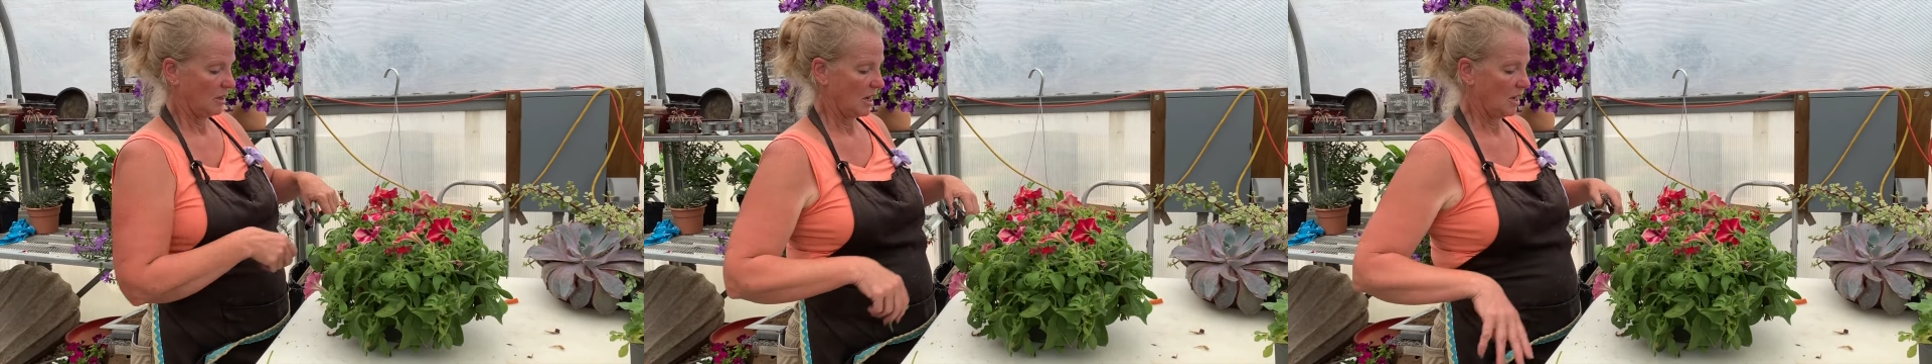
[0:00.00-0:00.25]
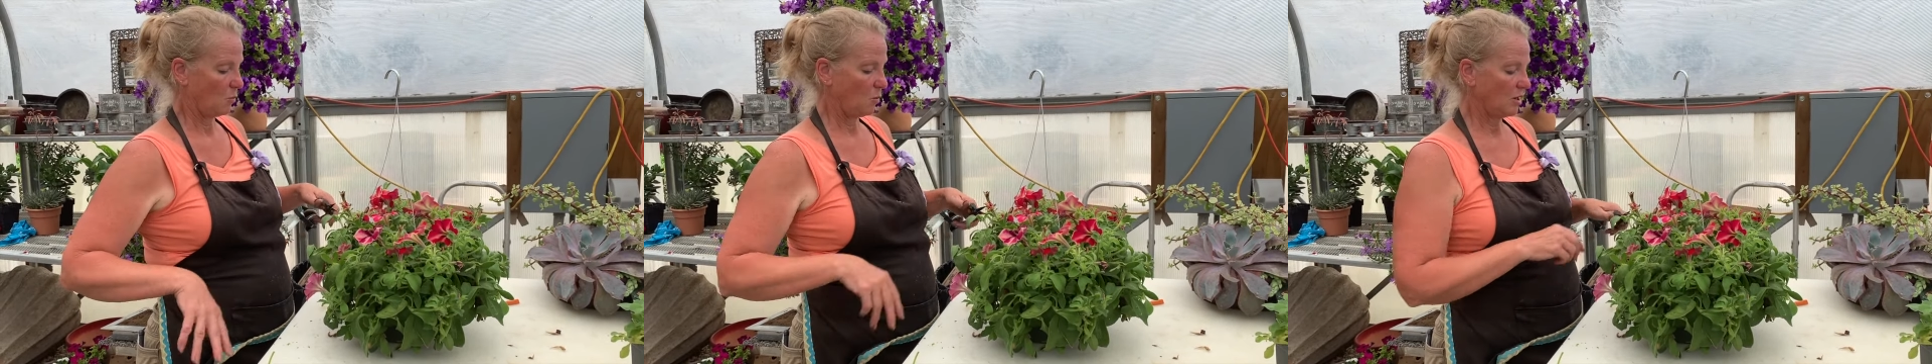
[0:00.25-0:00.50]

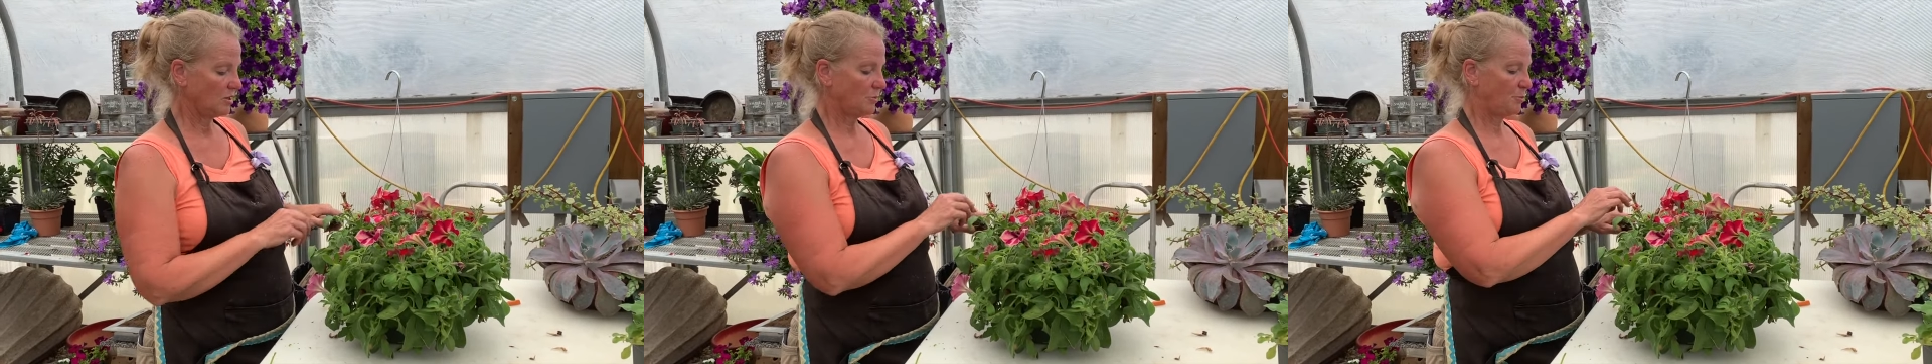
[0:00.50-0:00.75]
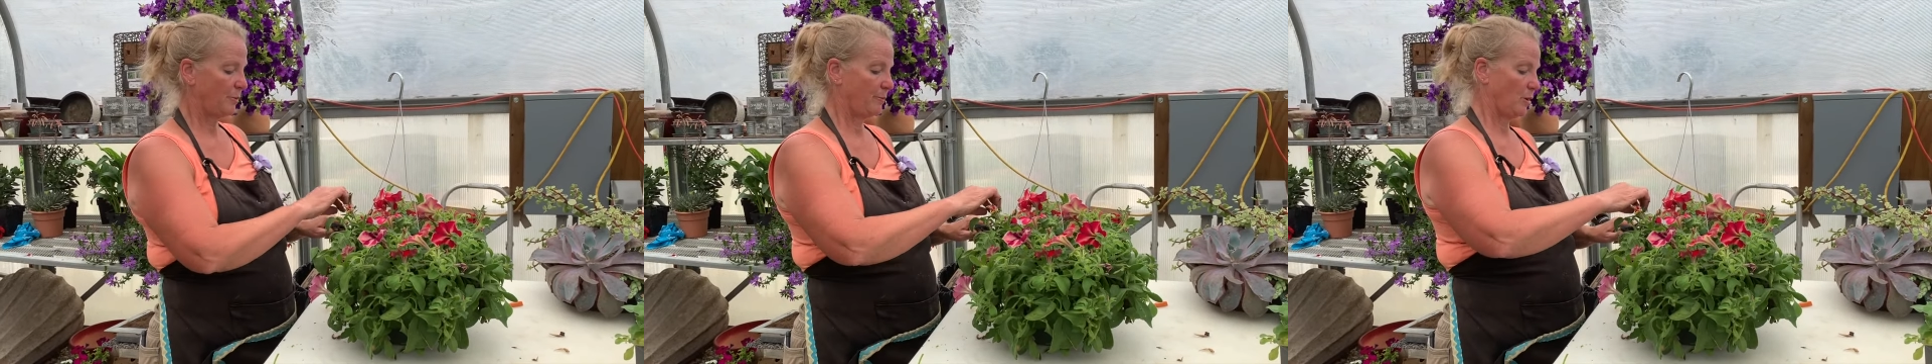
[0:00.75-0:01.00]
I want to
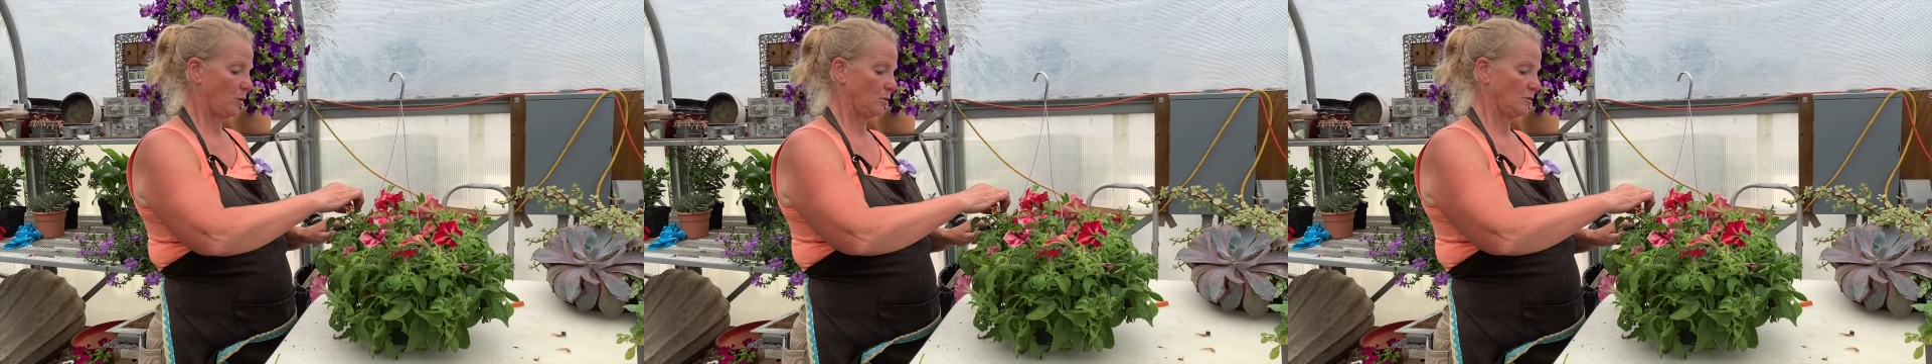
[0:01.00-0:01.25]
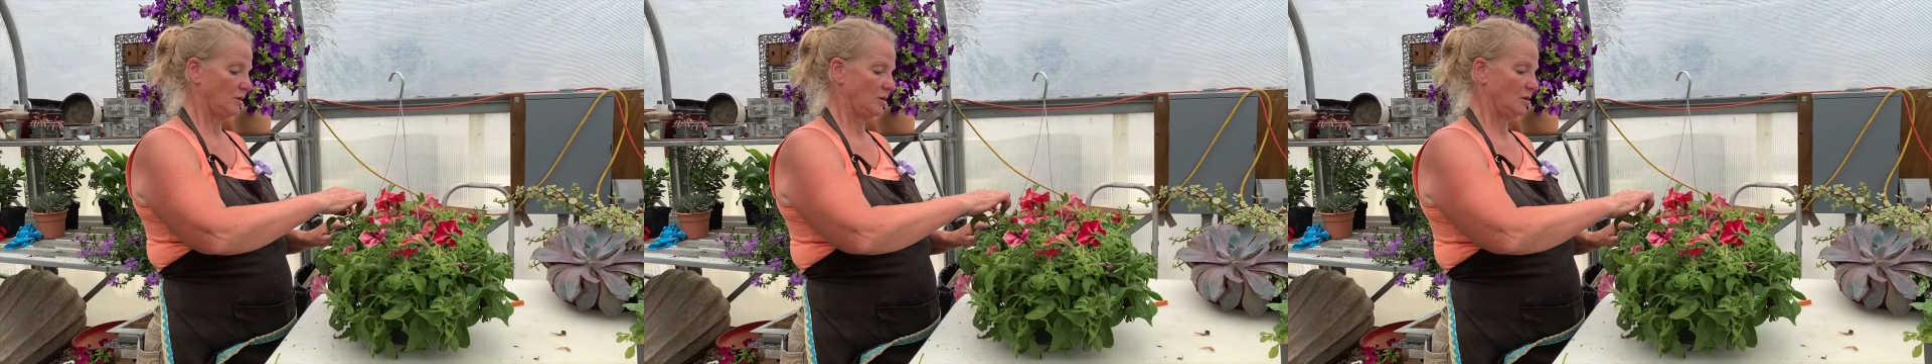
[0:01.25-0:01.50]

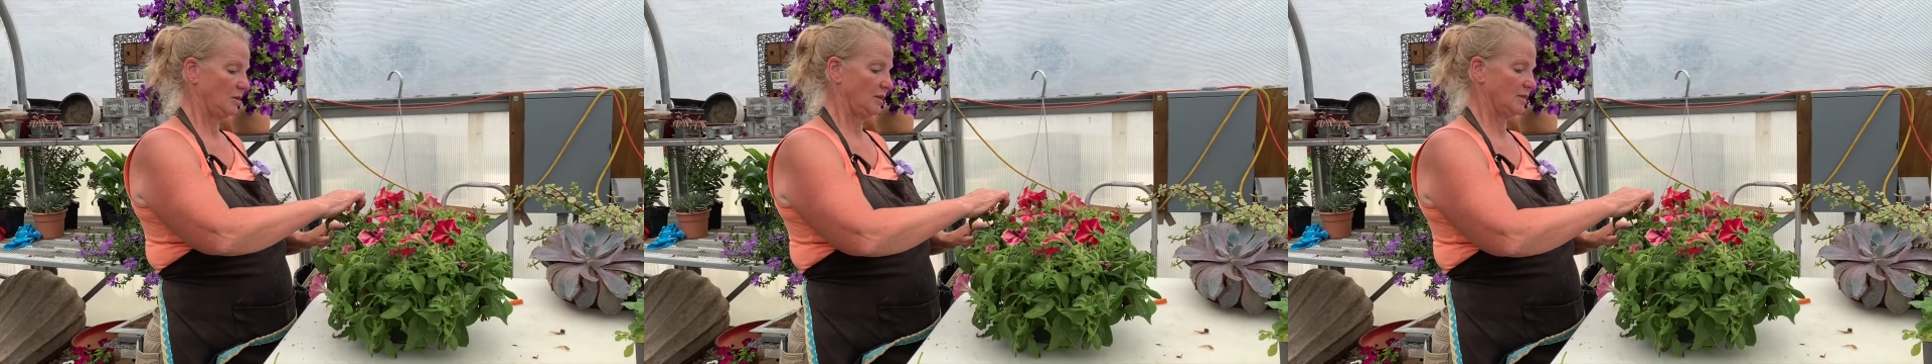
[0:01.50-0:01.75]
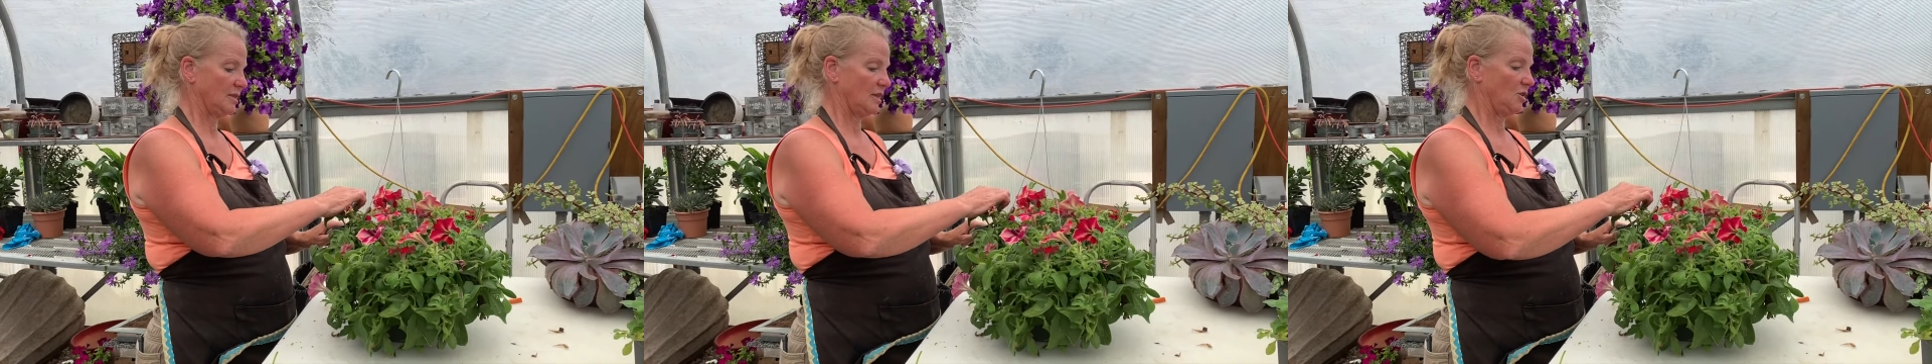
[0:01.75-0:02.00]
promote
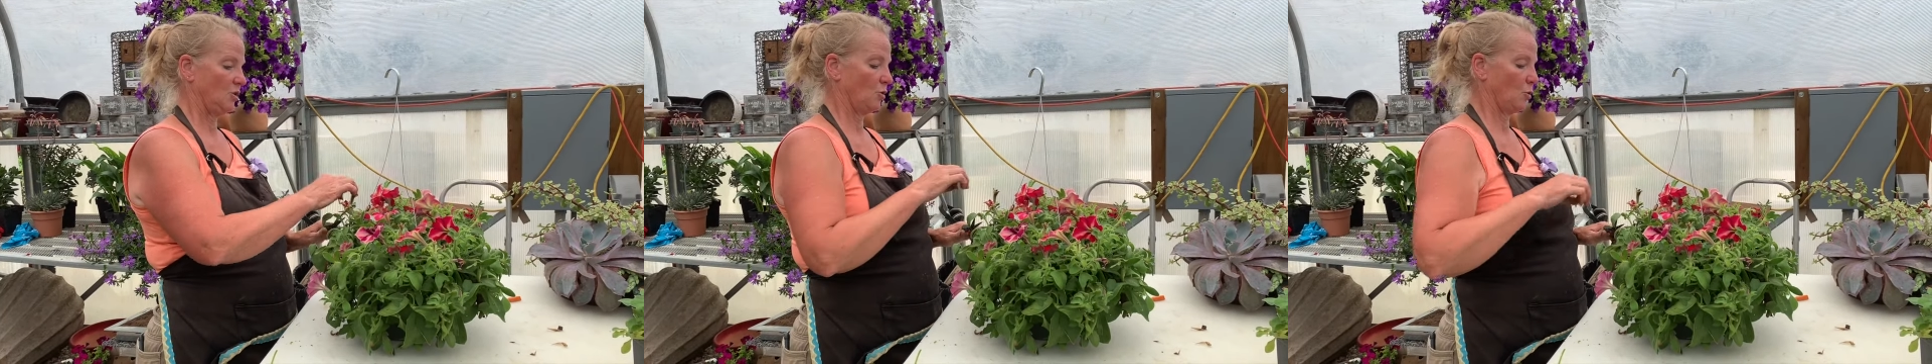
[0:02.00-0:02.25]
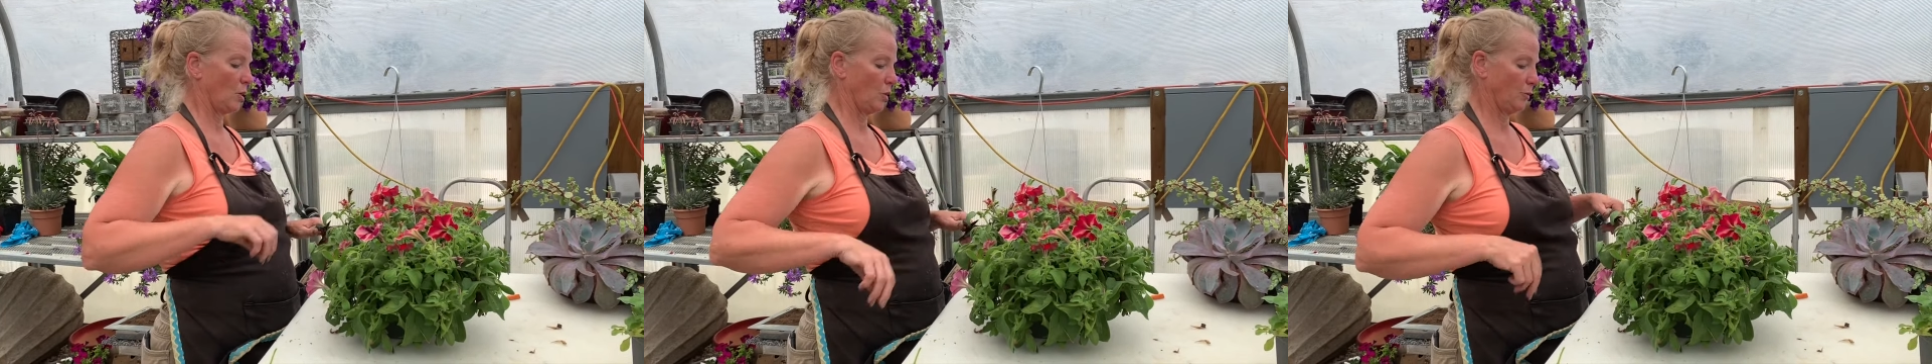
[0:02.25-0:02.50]
this inner
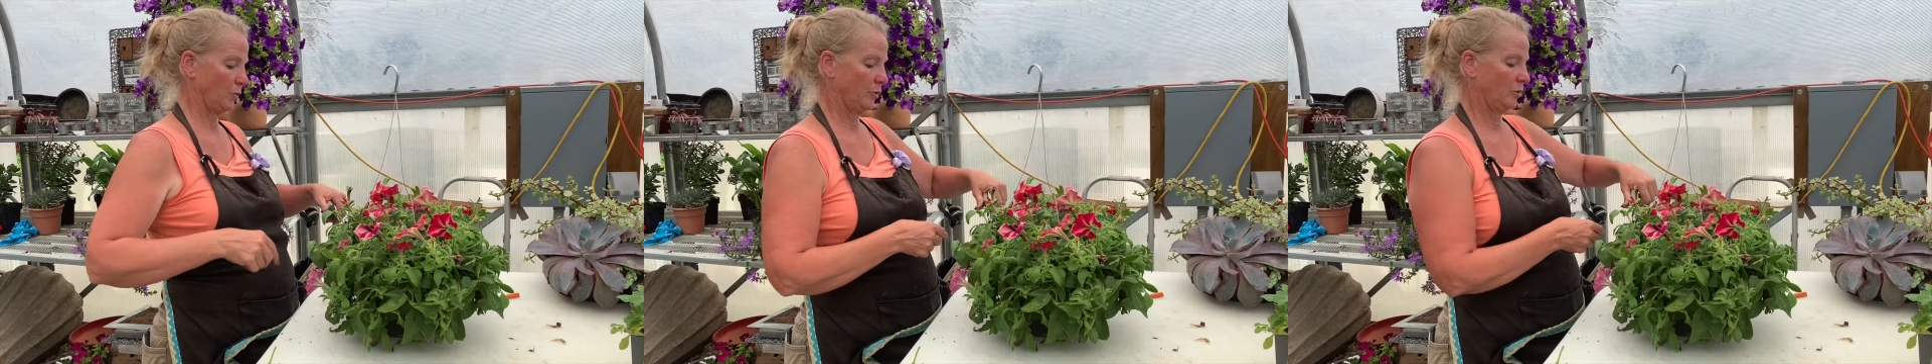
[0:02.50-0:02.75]
growth,